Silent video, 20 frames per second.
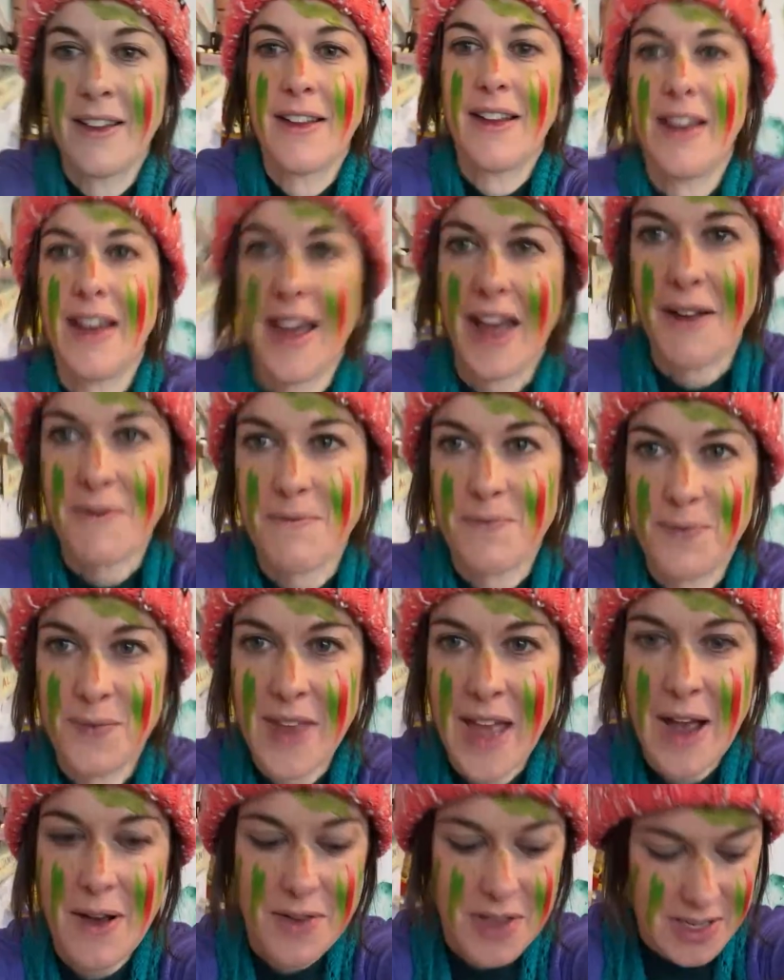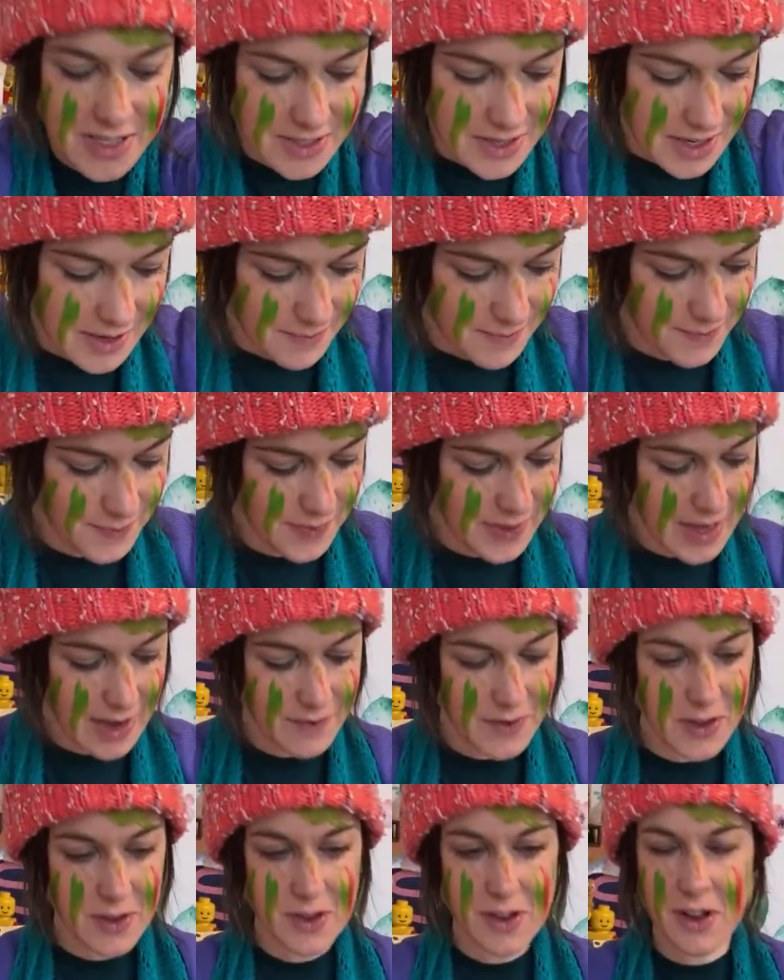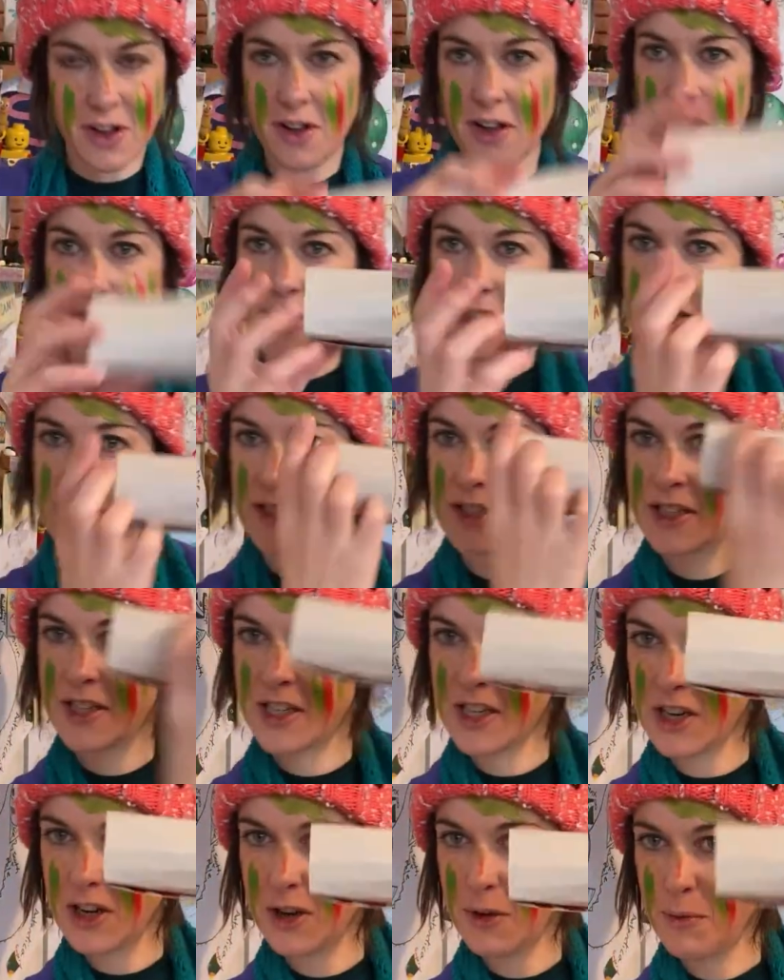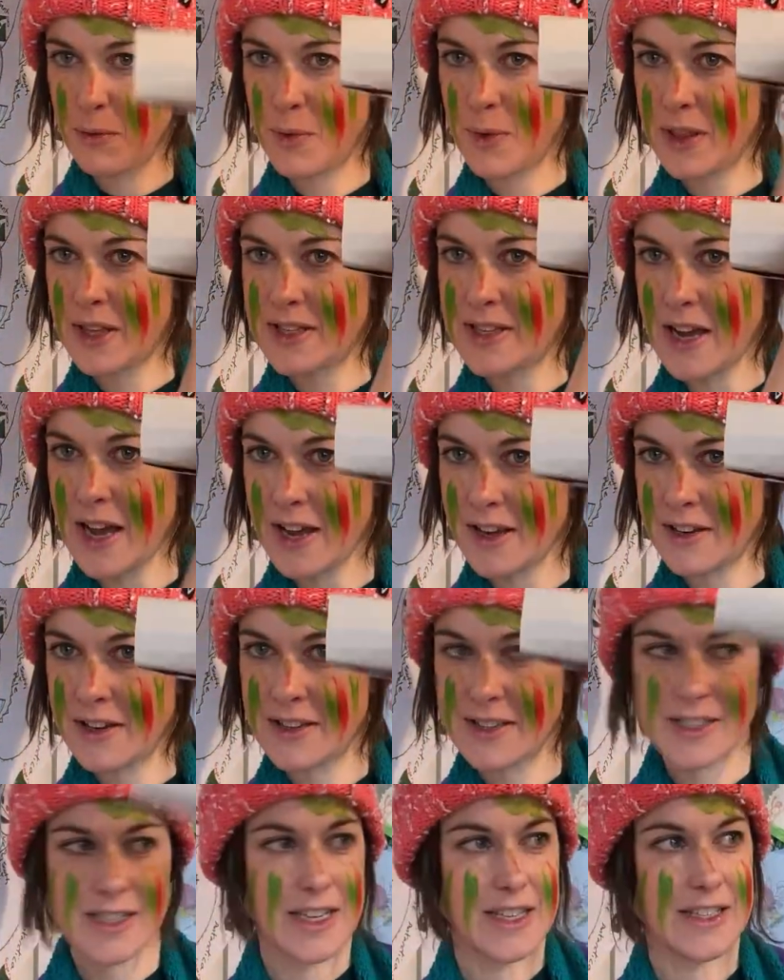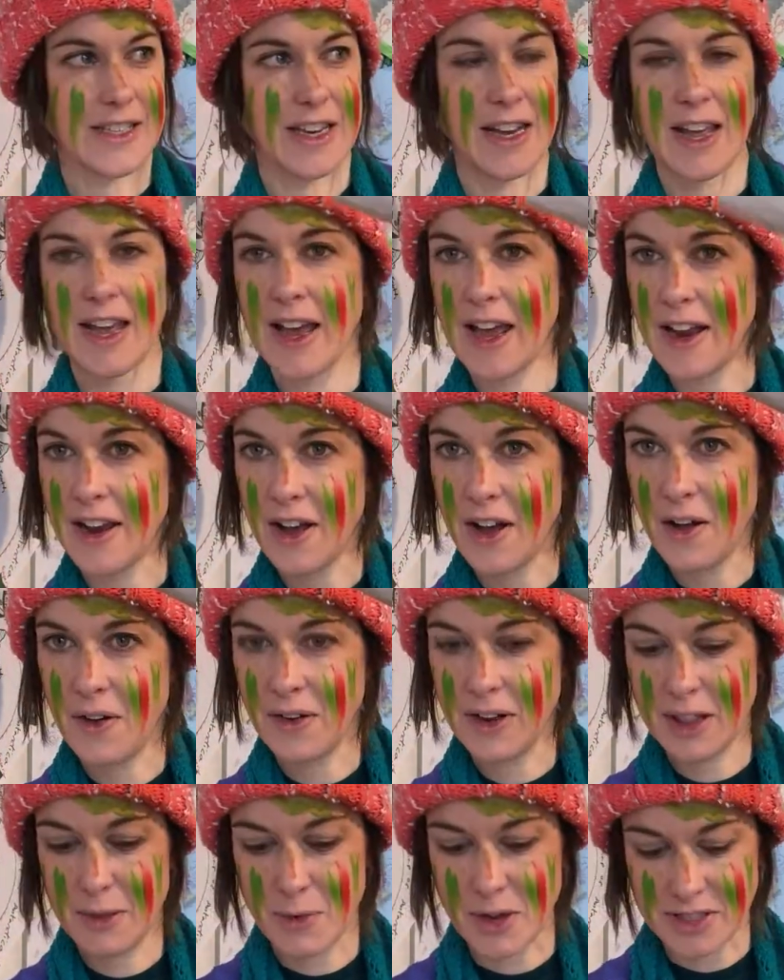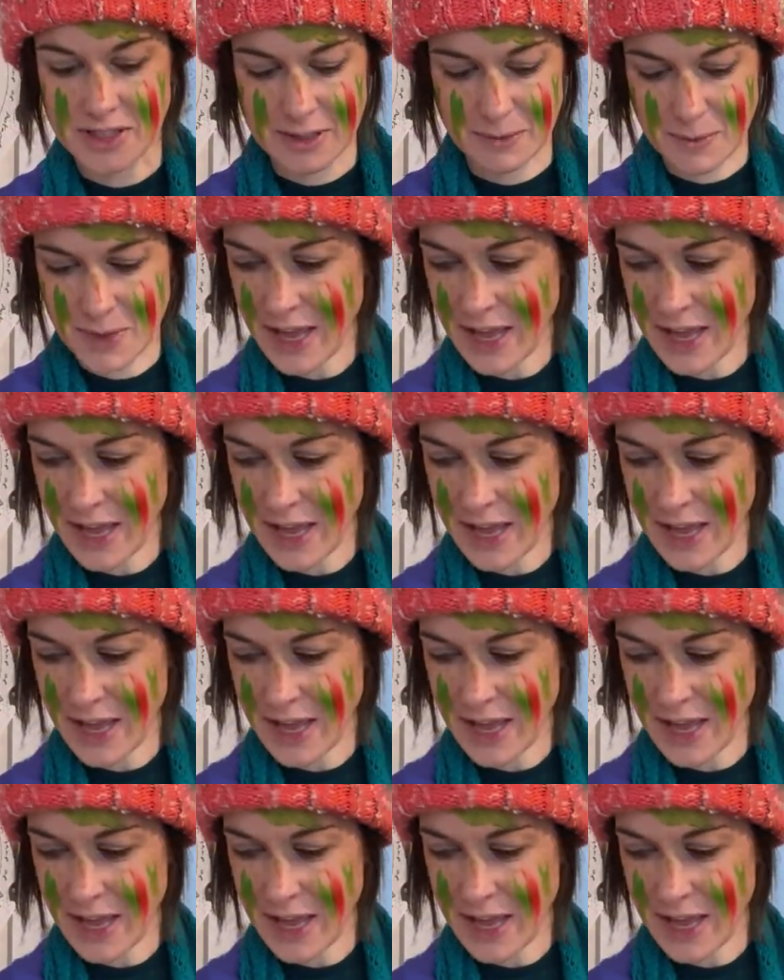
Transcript: Okay, how are you doing? Have you got a tube with a diagonal slit in it and a hole at the bottom?